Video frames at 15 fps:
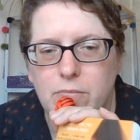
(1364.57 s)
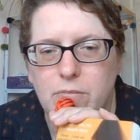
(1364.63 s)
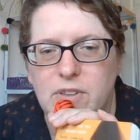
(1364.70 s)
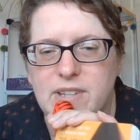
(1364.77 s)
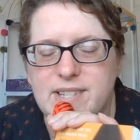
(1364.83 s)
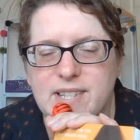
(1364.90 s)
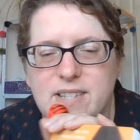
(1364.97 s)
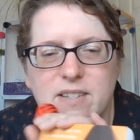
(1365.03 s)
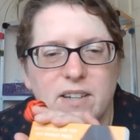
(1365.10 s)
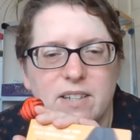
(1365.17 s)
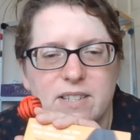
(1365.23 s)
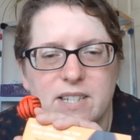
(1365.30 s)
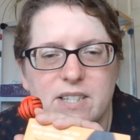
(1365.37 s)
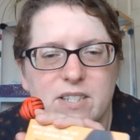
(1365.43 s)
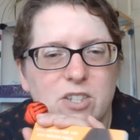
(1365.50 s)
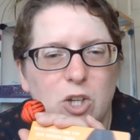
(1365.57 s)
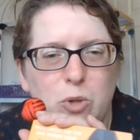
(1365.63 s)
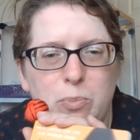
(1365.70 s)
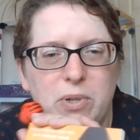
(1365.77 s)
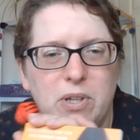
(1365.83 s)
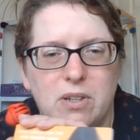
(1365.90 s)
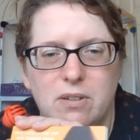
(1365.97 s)
This is like a
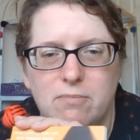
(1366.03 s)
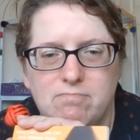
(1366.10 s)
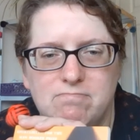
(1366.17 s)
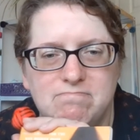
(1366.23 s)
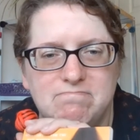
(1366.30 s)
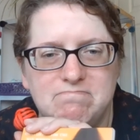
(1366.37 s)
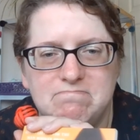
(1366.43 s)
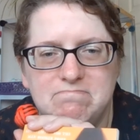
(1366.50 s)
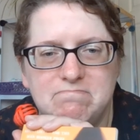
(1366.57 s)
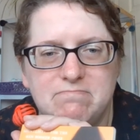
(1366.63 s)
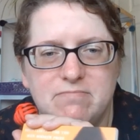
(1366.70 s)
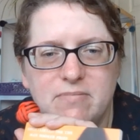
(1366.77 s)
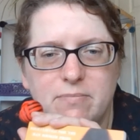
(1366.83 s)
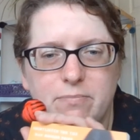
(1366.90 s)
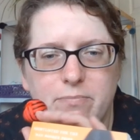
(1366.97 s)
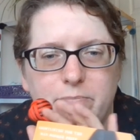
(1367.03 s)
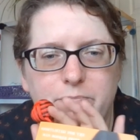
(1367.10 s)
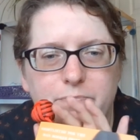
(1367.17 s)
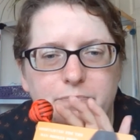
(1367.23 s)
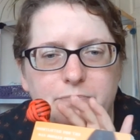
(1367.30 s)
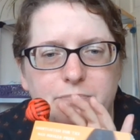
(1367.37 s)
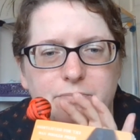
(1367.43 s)
dystopian
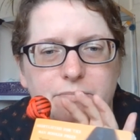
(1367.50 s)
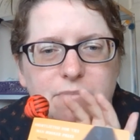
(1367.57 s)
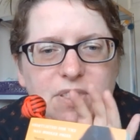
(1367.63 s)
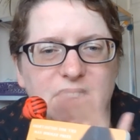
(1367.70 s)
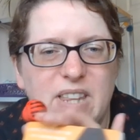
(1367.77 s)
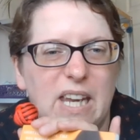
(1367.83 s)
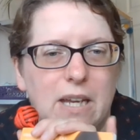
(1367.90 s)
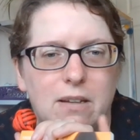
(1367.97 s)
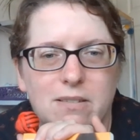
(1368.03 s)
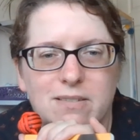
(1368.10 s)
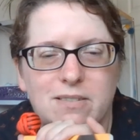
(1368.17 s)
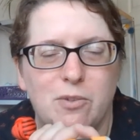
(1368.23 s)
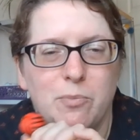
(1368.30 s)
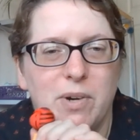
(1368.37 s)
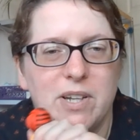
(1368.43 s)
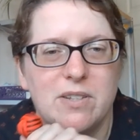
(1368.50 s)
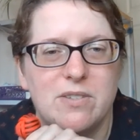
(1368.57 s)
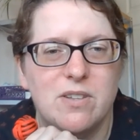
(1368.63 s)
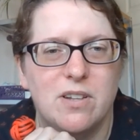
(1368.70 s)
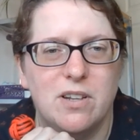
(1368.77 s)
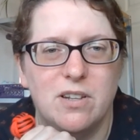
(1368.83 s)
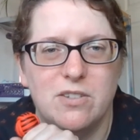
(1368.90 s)
thing that my
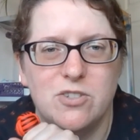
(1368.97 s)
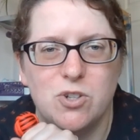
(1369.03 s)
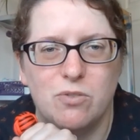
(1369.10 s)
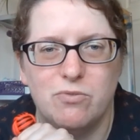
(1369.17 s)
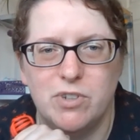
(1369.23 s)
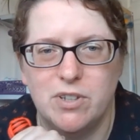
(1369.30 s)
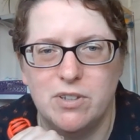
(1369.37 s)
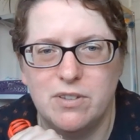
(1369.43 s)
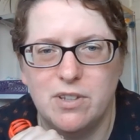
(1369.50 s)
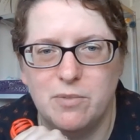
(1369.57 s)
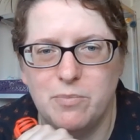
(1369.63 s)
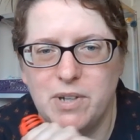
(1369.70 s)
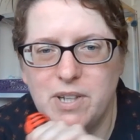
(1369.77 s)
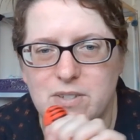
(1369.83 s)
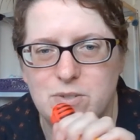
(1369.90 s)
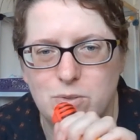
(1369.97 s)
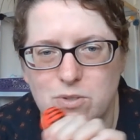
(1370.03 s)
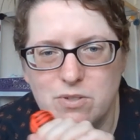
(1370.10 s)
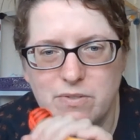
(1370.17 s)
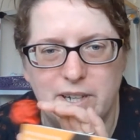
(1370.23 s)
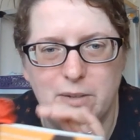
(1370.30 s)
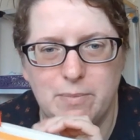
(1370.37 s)
genre that my
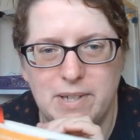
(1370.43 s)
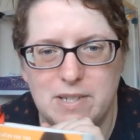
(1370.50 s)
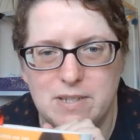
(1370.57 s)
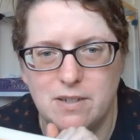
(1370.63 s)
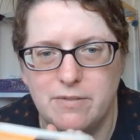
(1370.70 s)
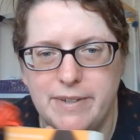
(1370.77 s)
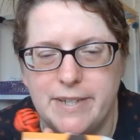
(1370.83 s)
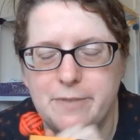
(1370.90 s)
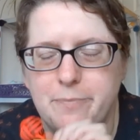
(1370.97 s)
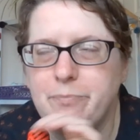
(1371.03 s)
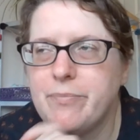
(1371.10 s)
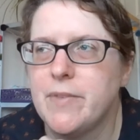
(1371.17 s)
daughter recommended I read.